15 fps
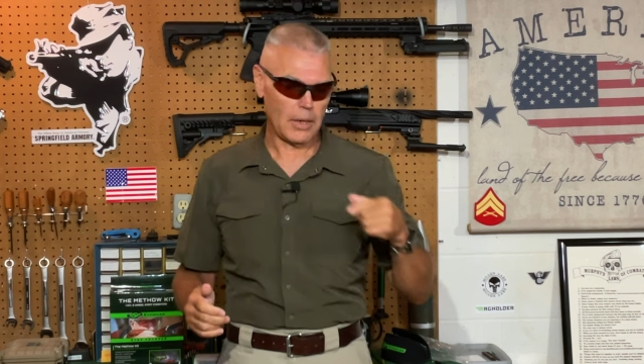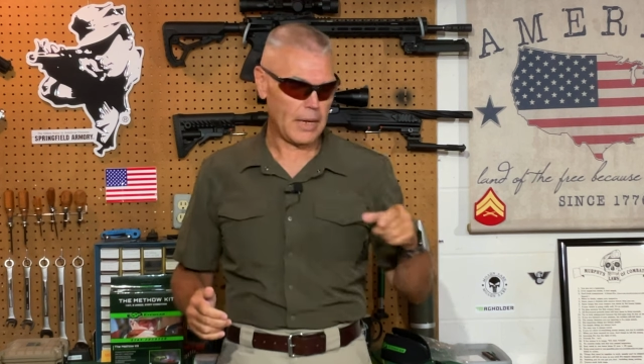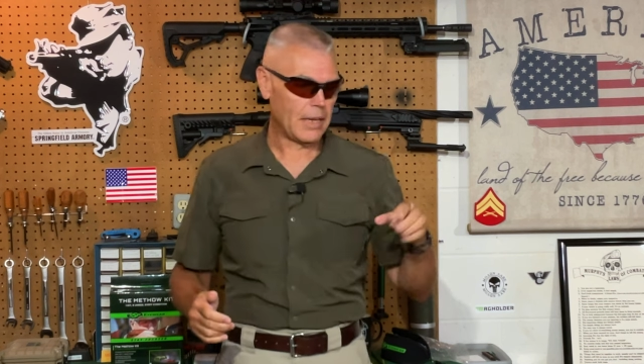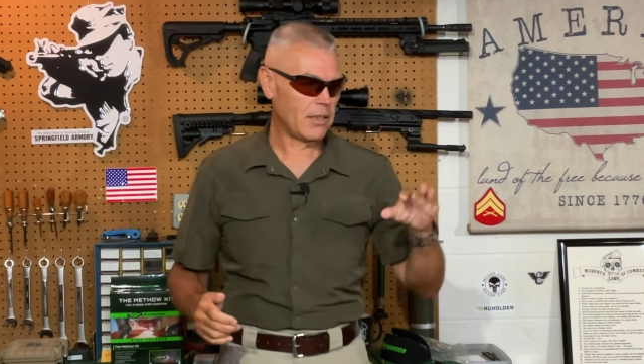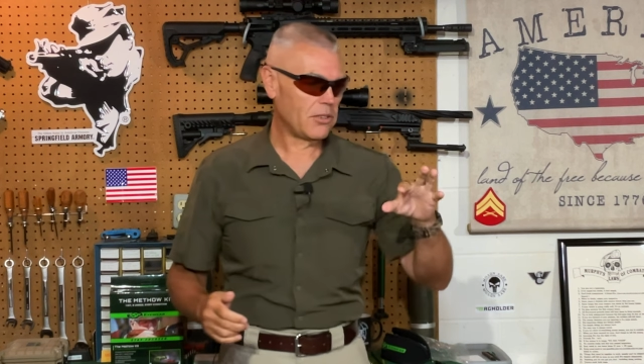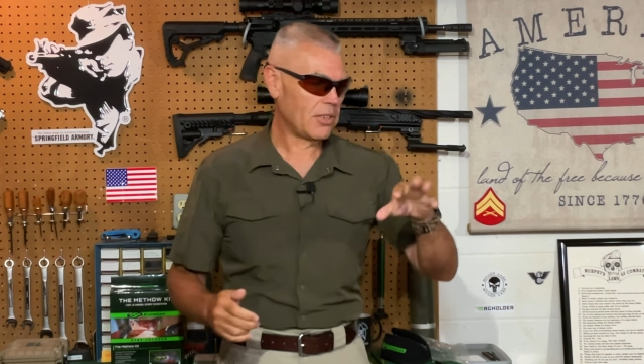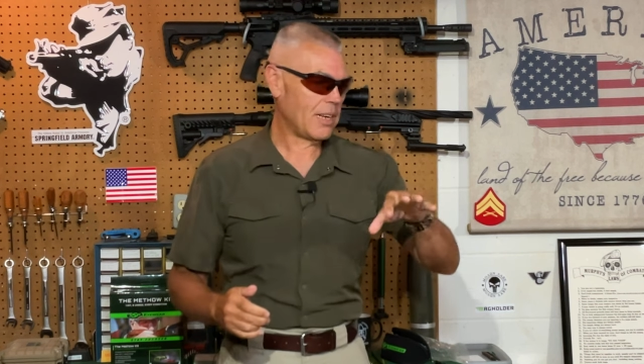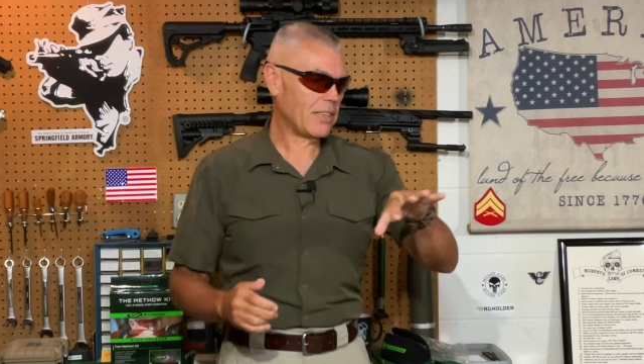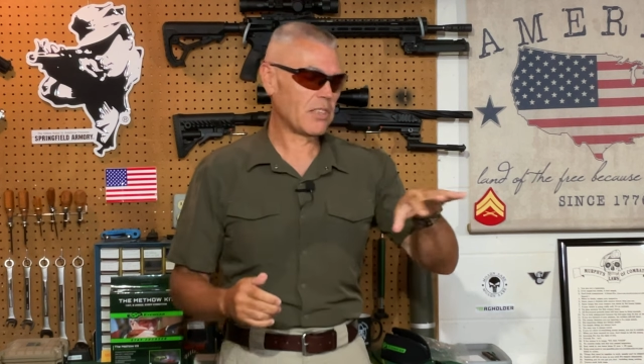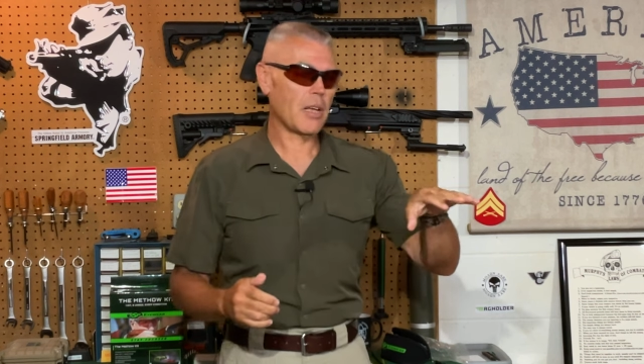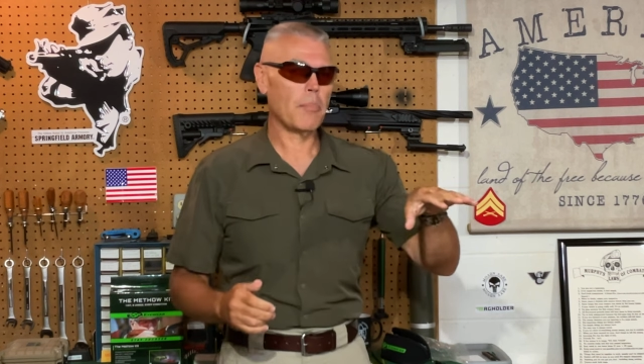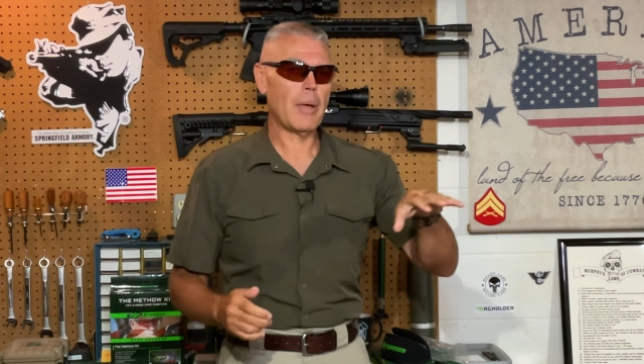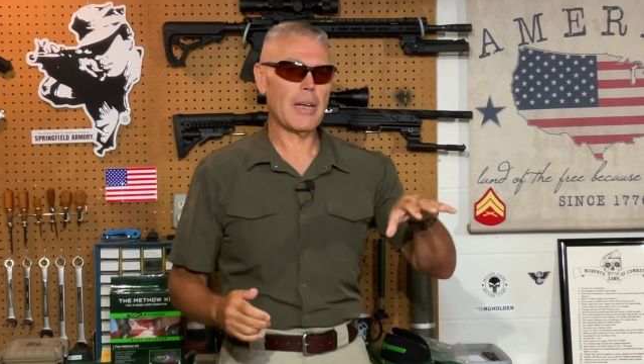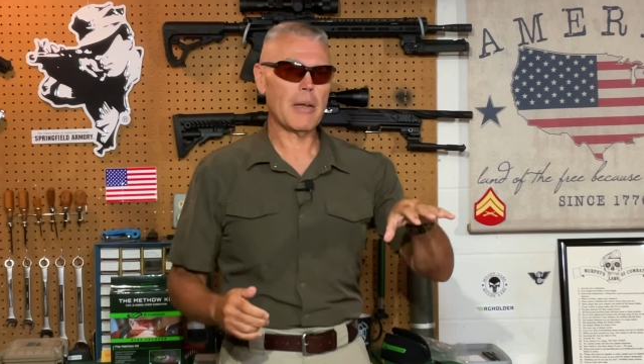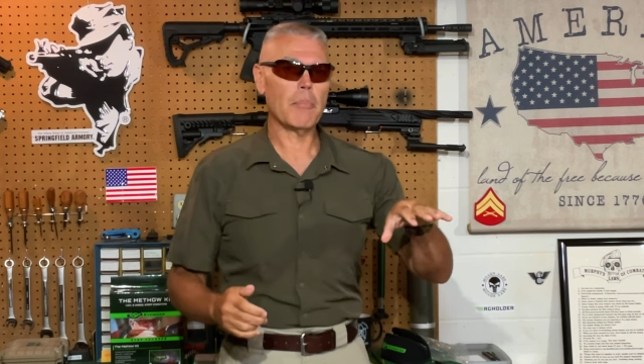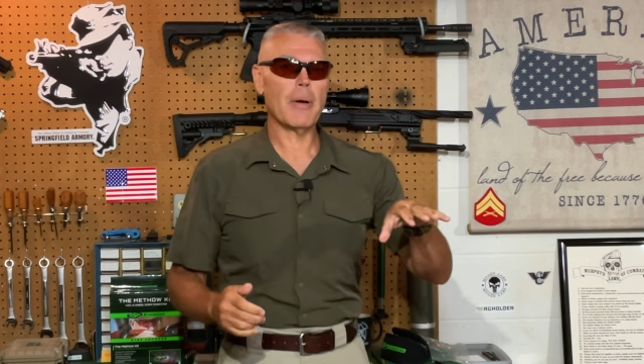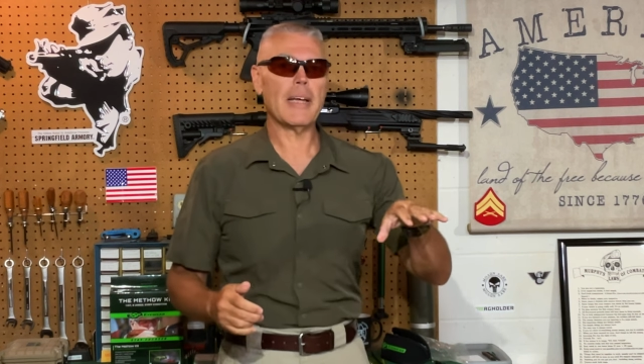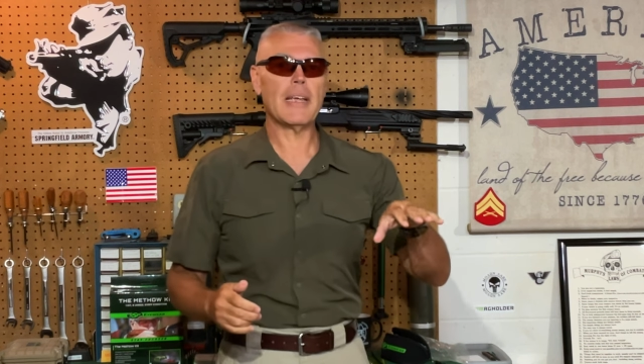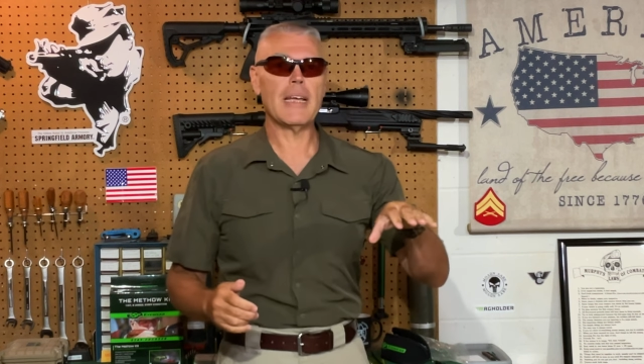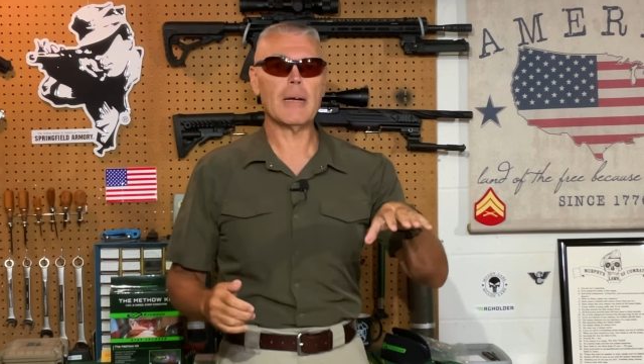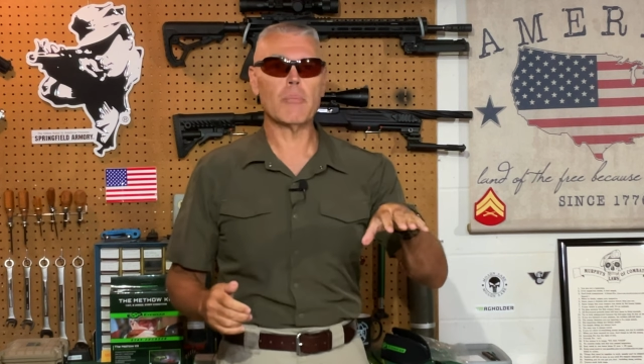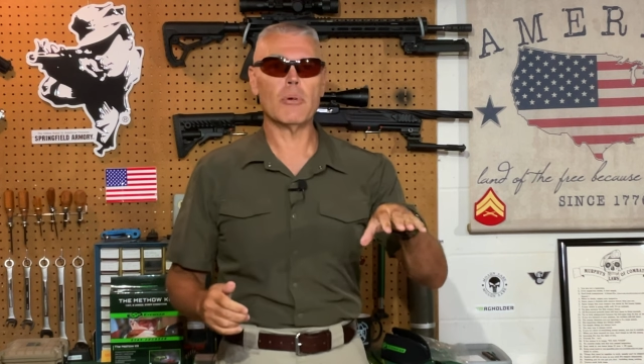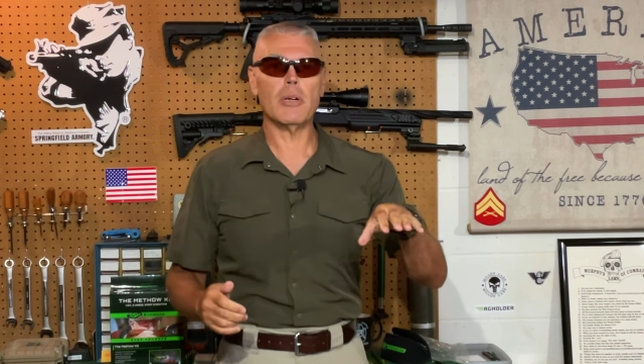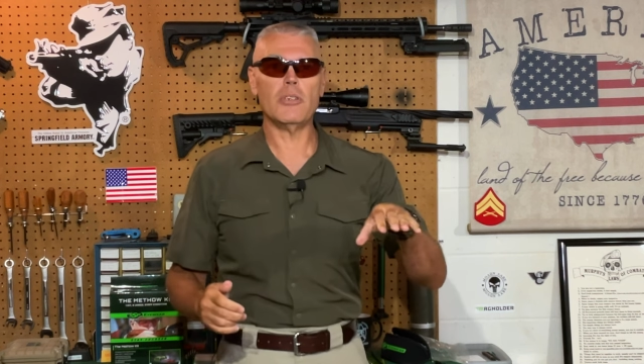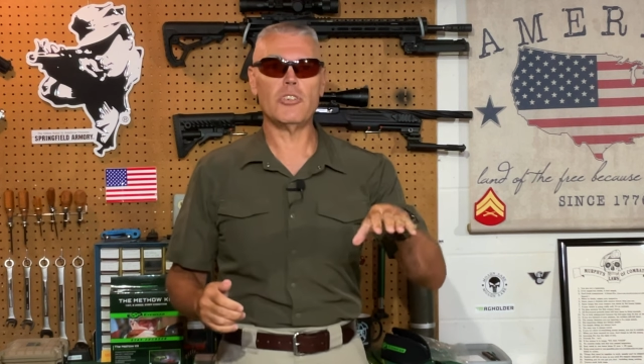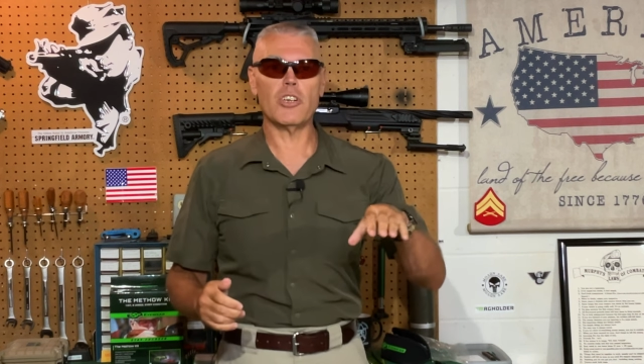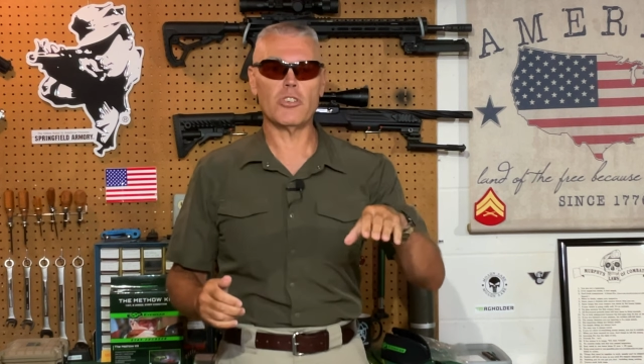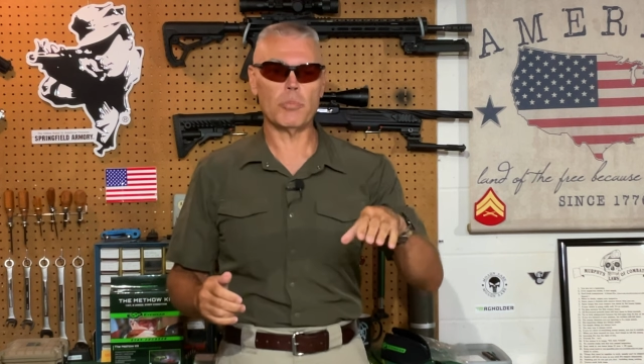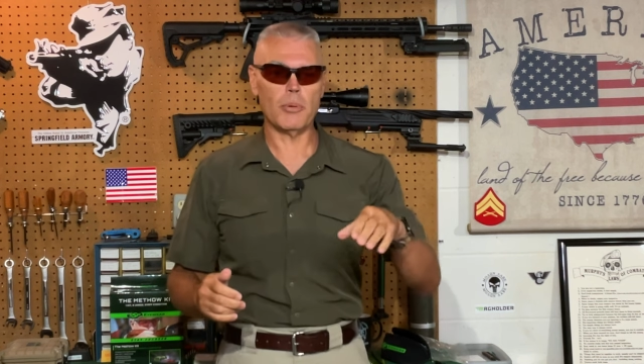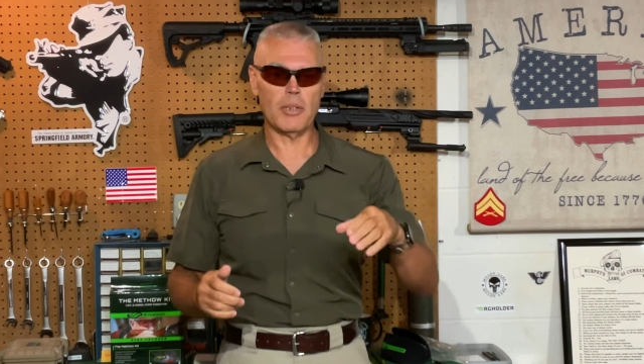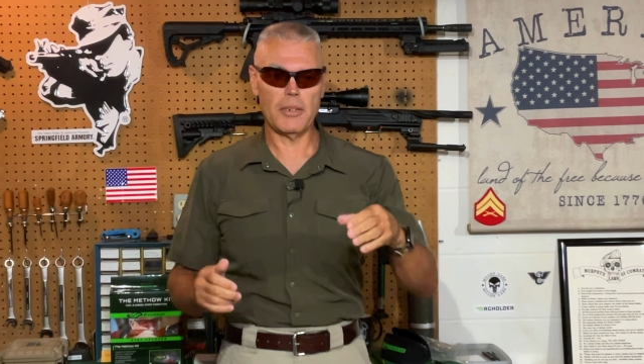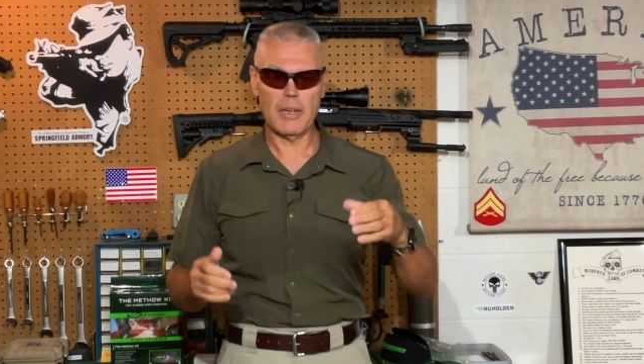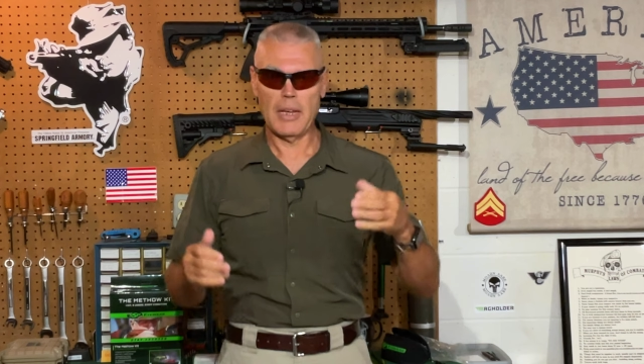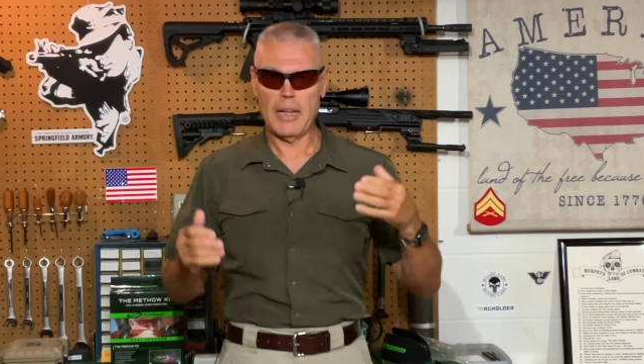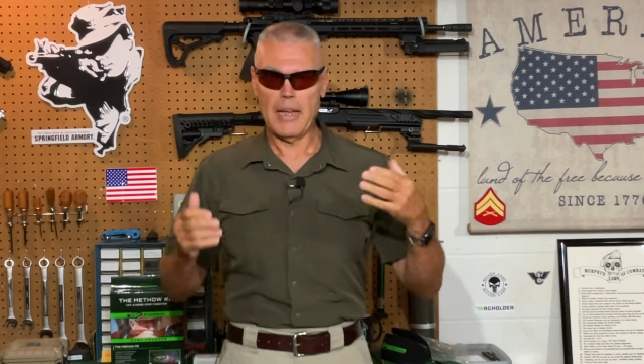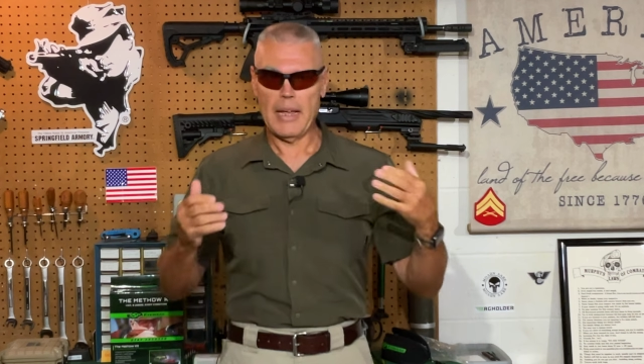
lens as I'm making my camera adjustment.